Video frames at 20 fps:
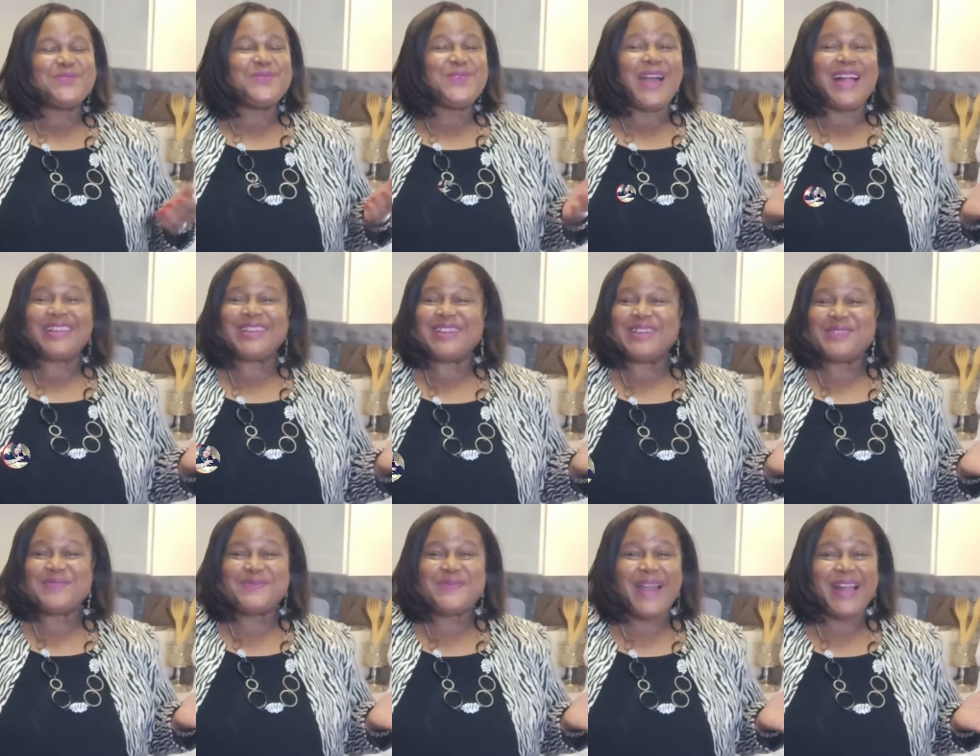
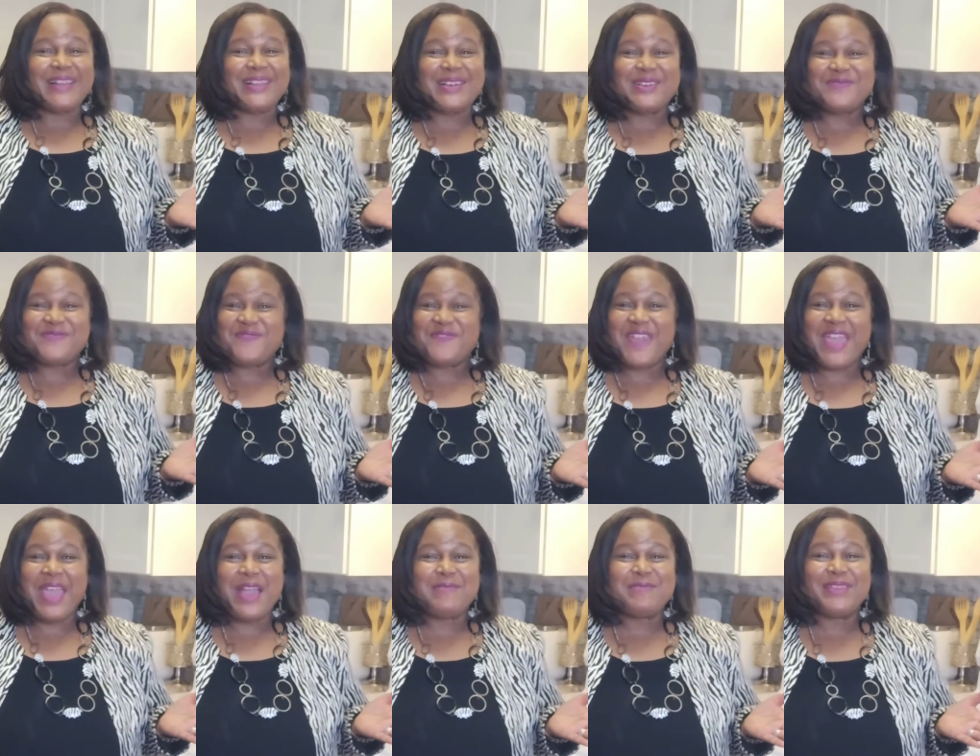Welcome, welcome
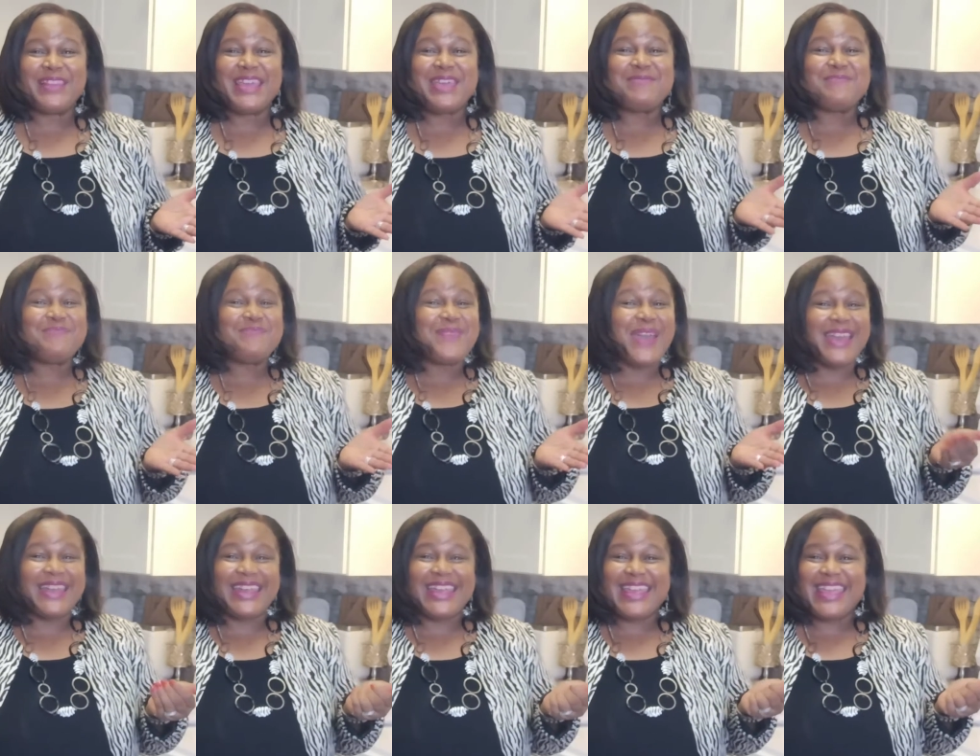family.
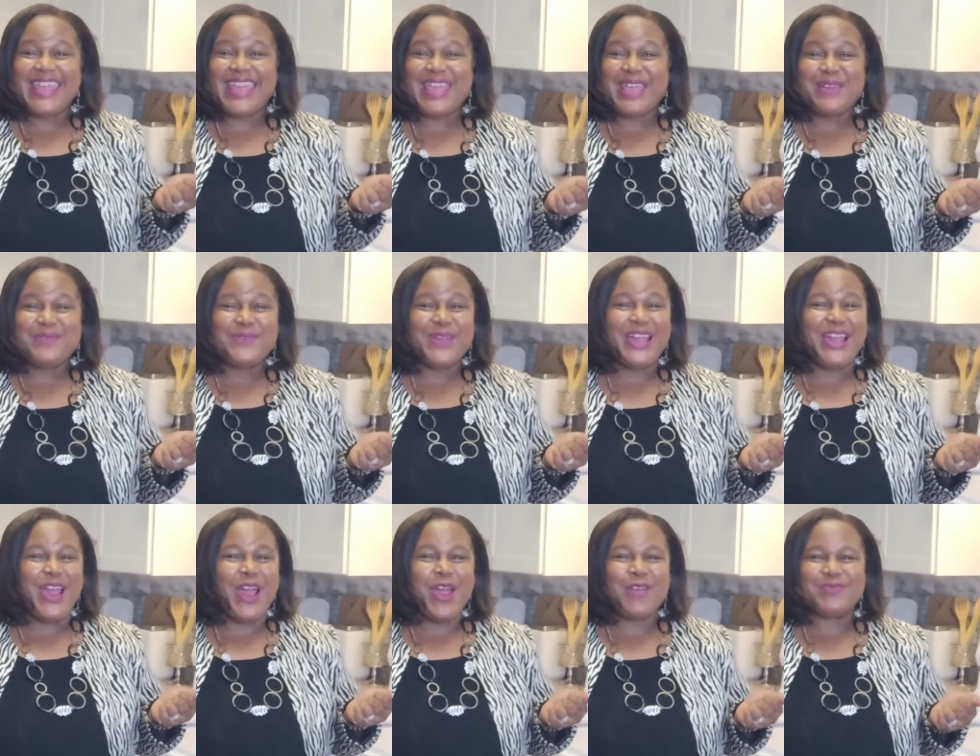Betty here
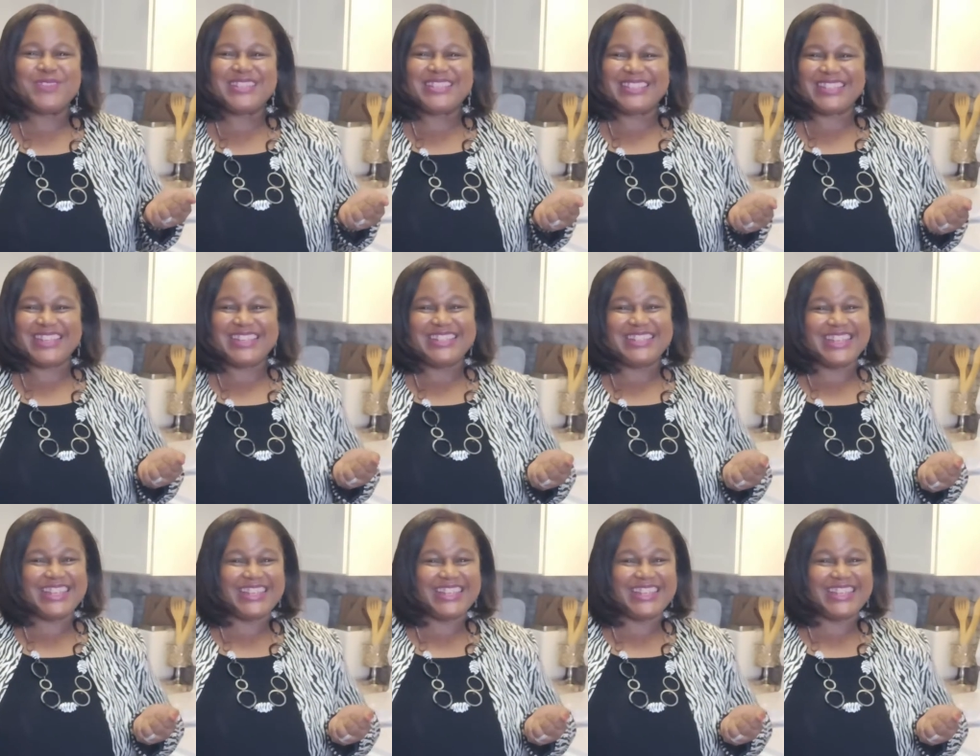with Carblessly